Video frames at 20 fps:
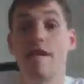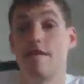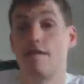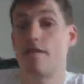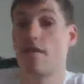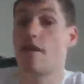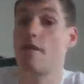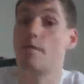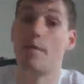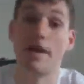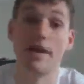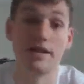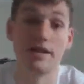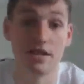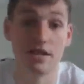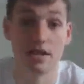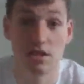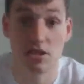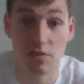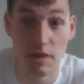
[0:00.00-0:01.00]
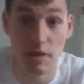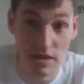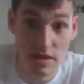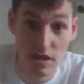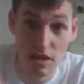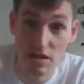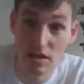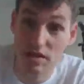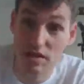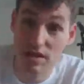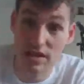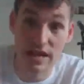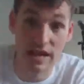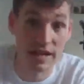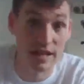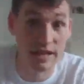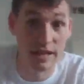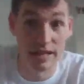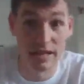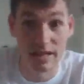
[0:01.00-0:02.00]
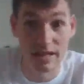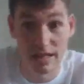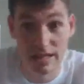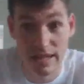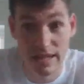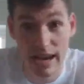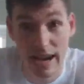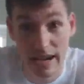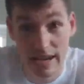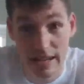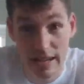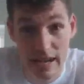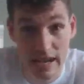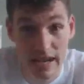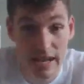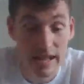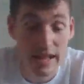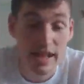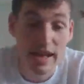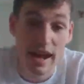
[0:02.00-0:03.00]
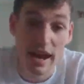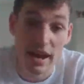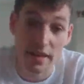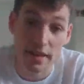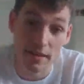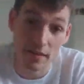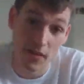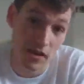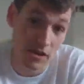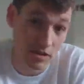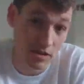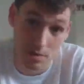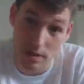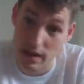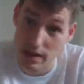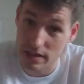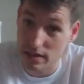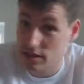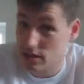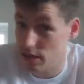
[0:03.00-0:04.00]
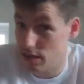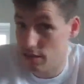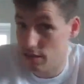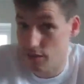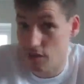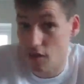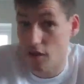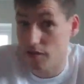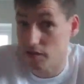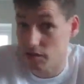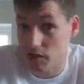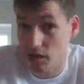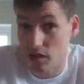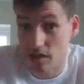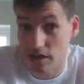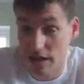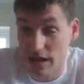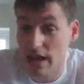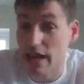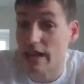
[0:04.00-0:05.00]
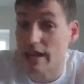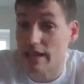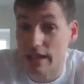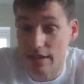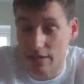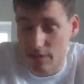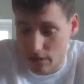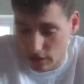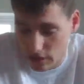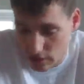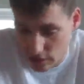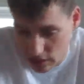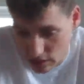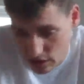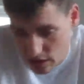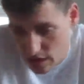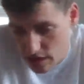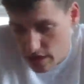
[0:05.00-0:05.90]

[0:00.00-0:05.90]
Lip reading: Third place is Switzerland, second is Italia, and the first place so far is Arcade, Netherlands.